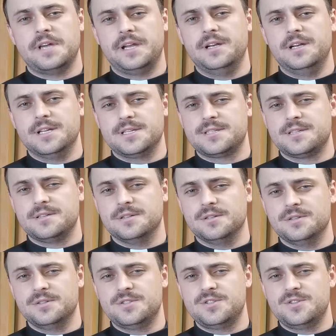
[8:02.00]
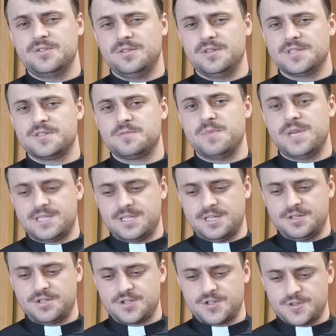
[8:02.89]
and listen to this
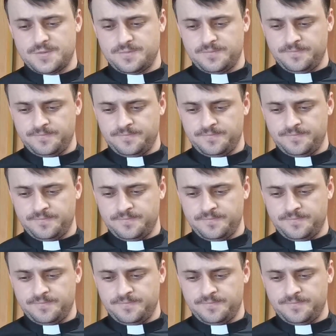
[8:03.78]
message.